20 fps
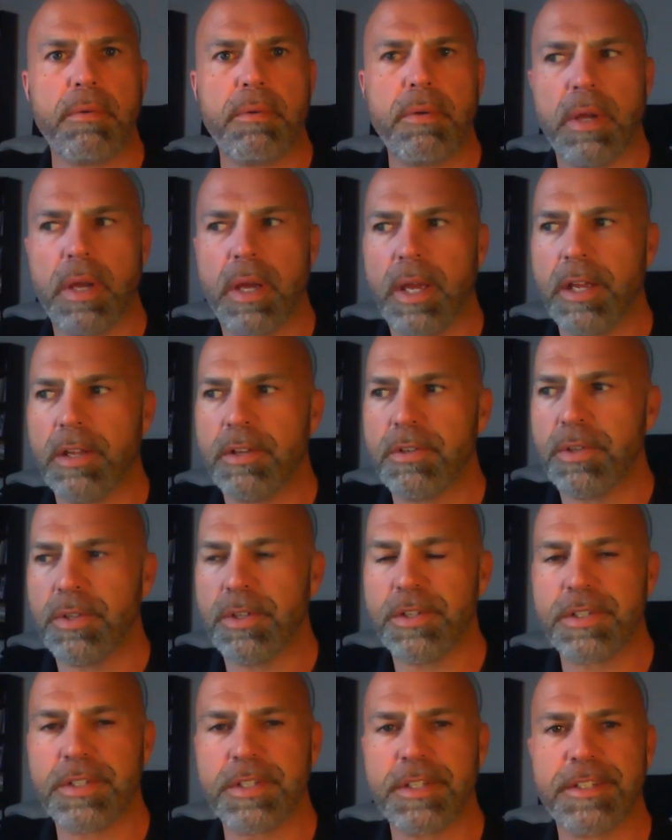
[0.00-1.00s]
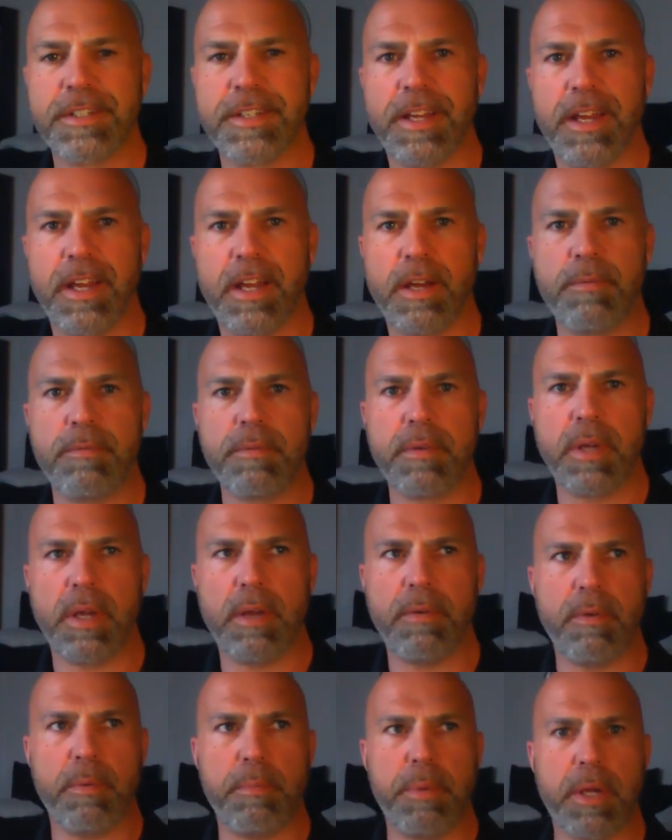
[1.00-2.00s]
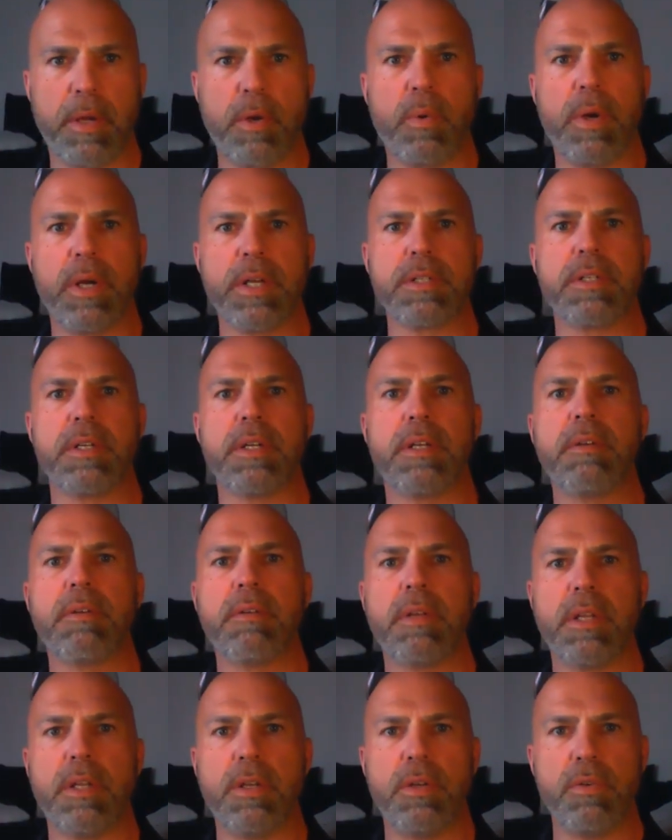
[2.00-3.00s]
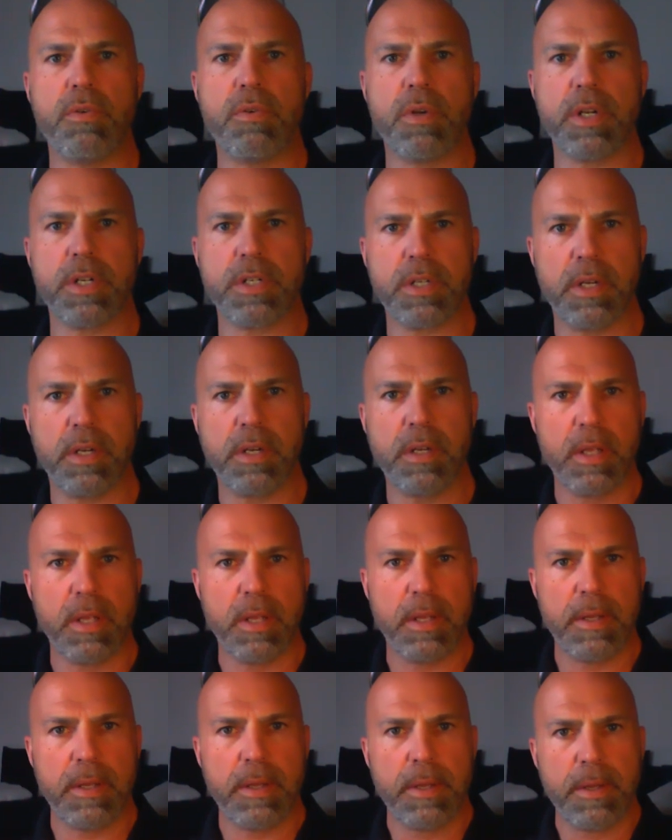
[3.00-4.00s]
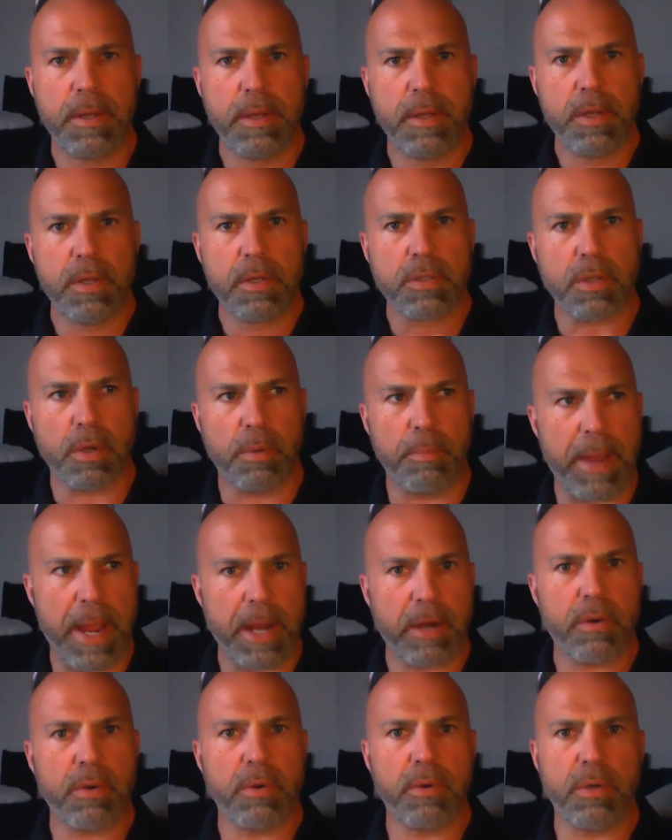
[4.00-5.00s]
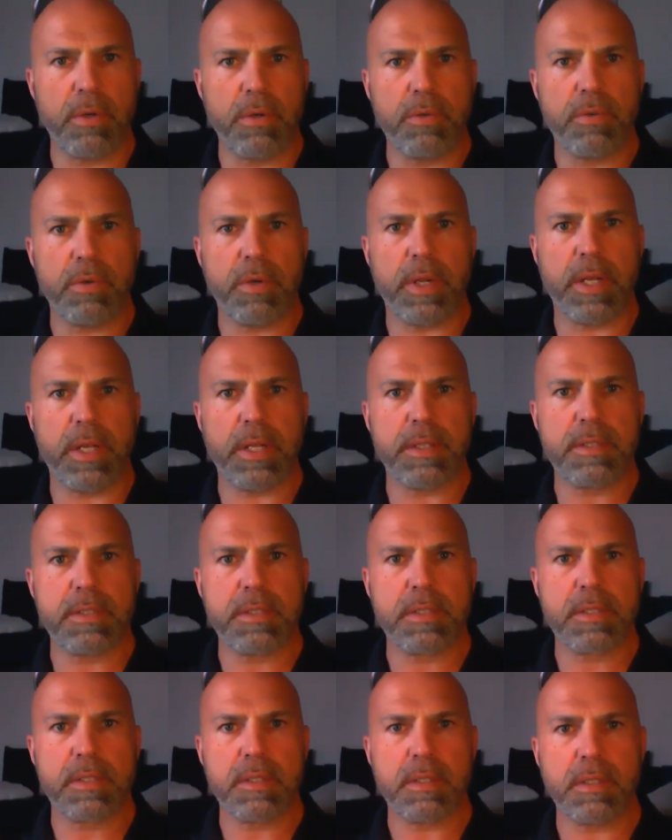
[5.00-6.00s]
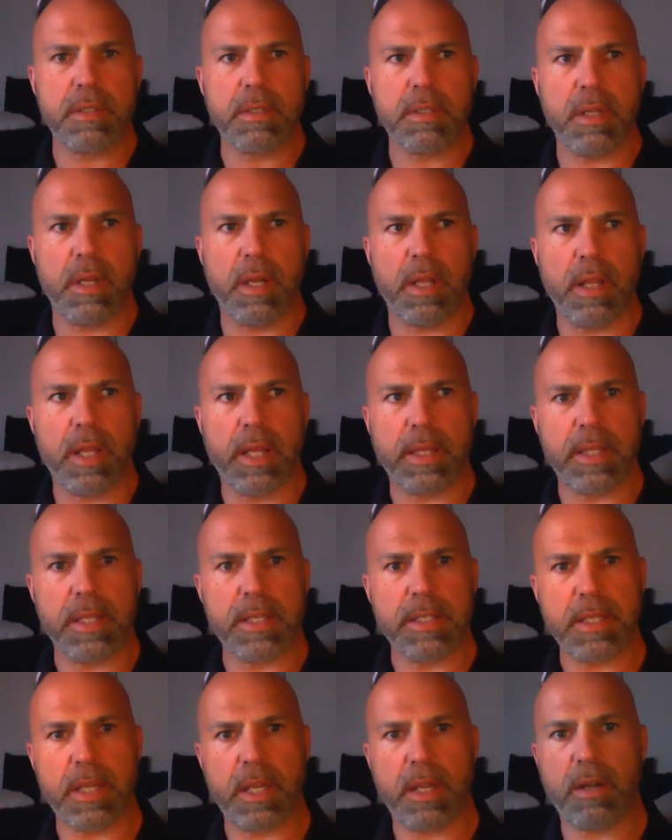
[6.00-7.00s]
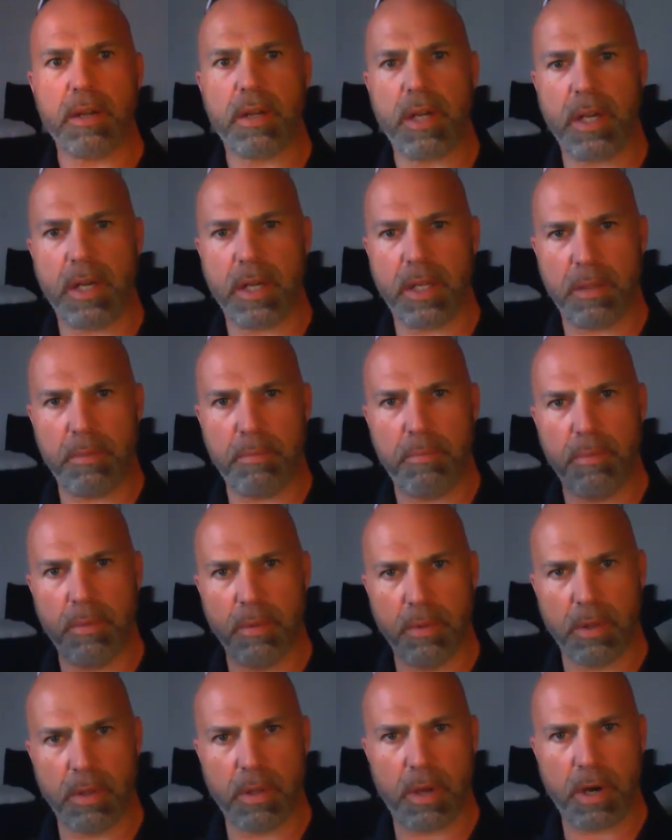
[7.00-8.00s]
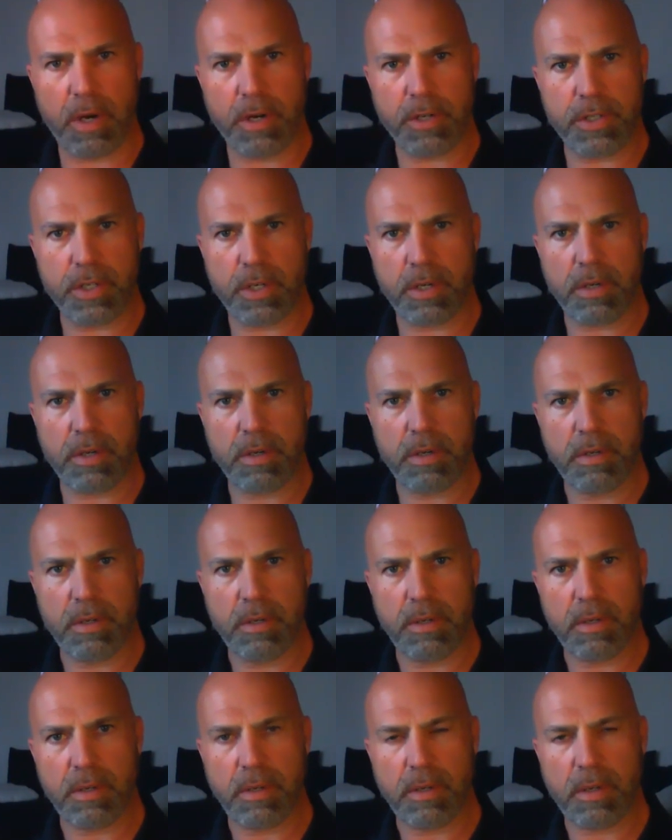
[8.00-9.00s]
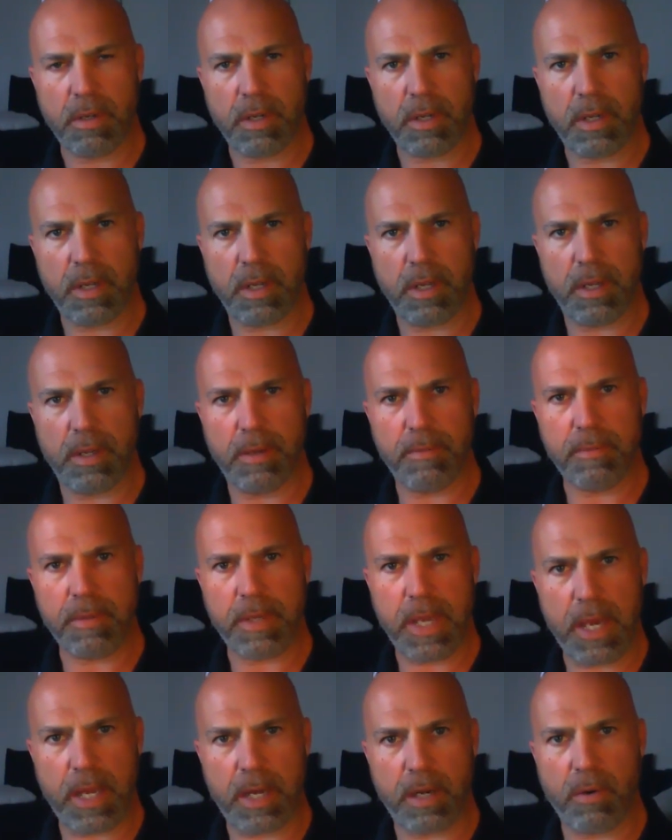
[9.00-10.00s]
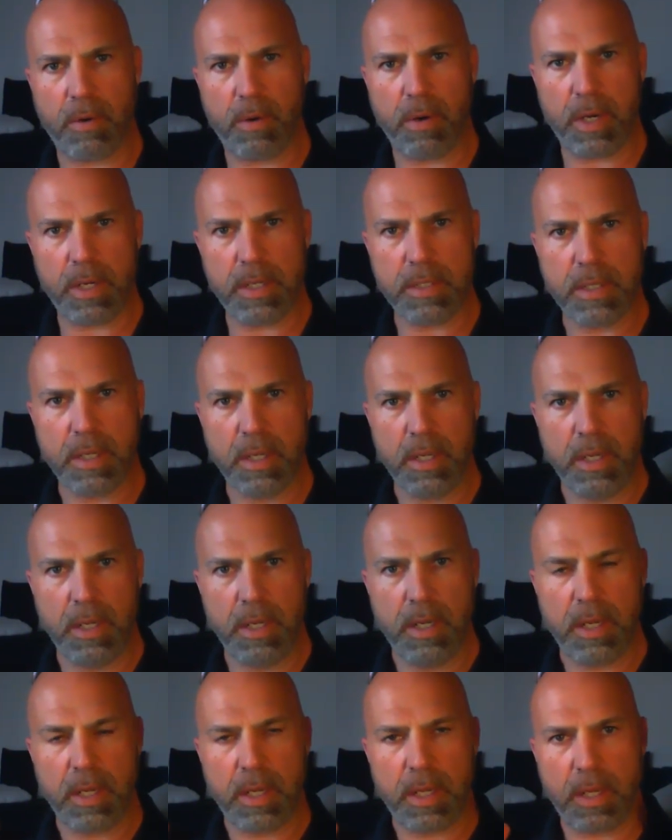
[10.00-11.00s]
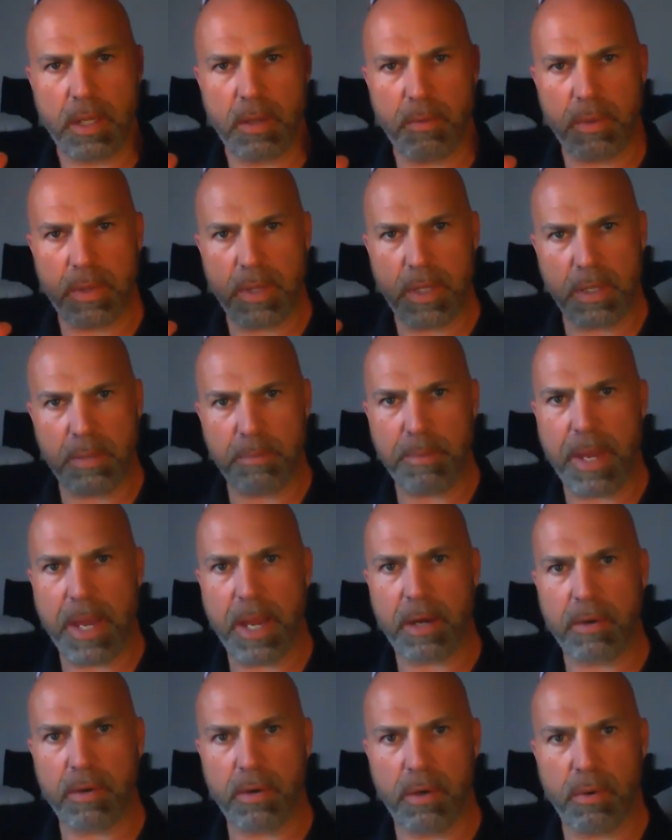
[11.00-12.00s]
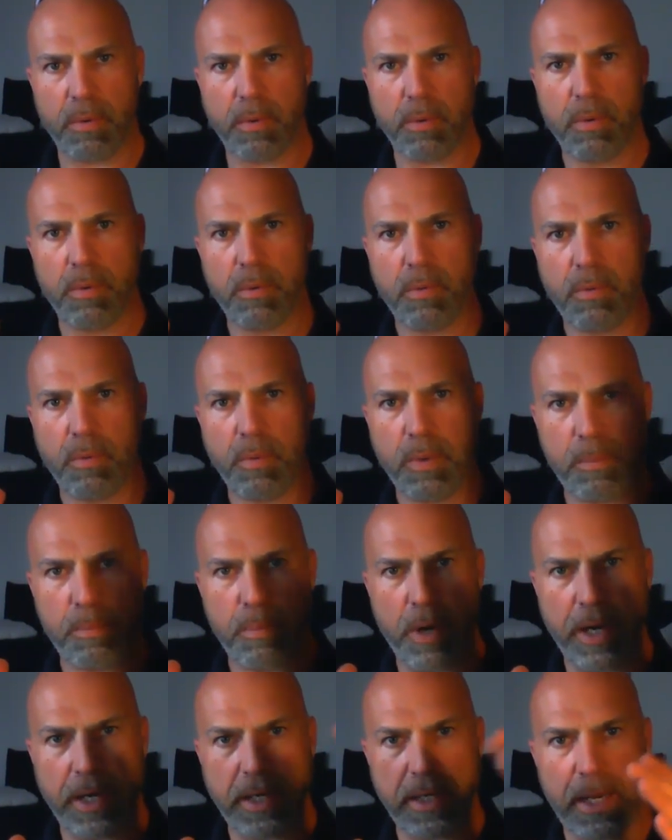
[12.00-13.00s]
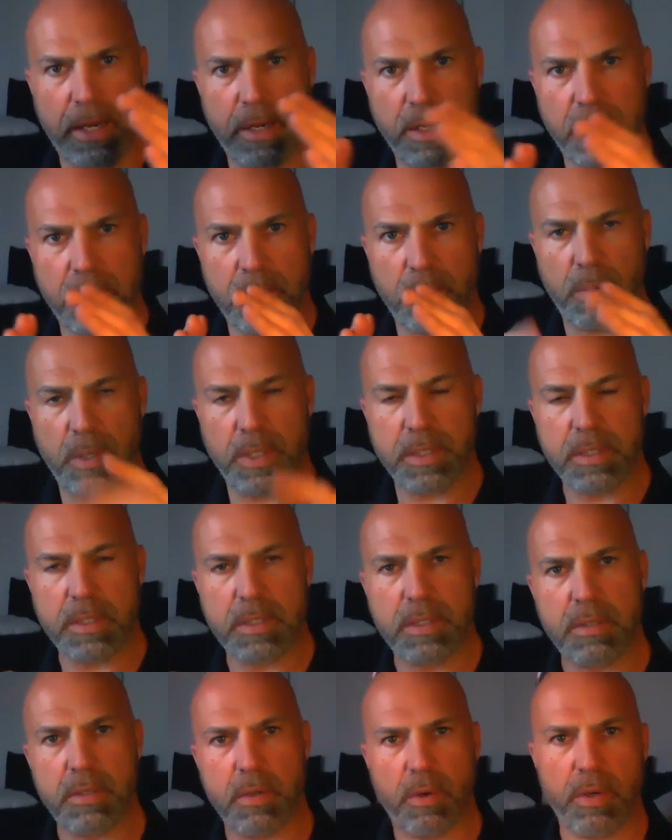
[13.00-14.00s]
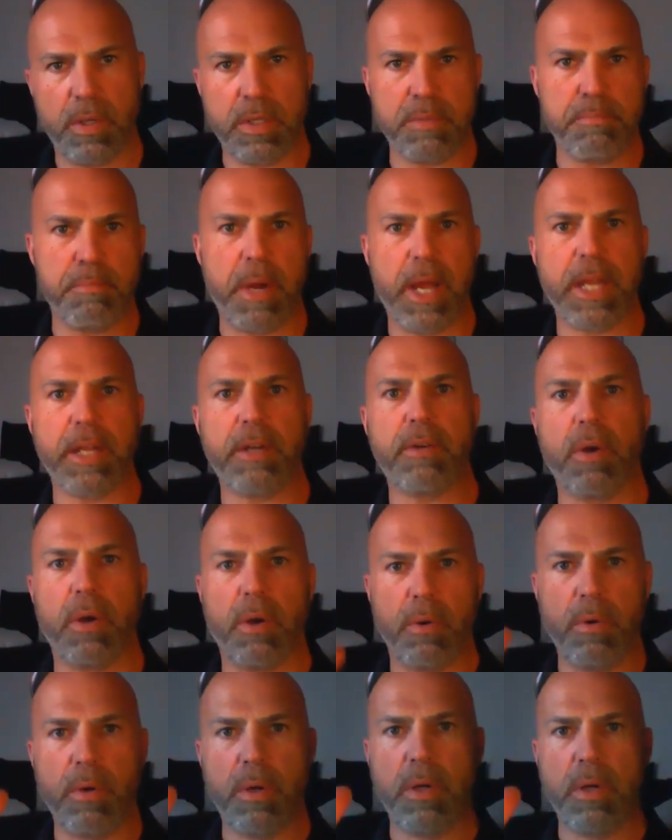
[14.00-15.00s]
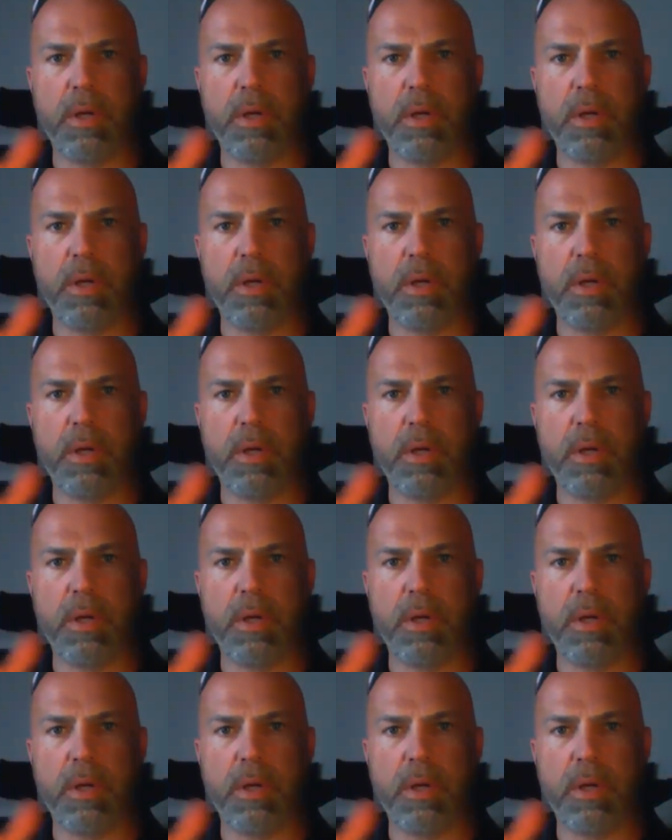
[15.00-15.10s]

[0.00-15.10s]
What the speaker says: Okay, so this is kind of a big question in nutrition. So macronutrients, like they say, are kind of the larger categories. And then within the macro, we break down into what's known as micronutrients.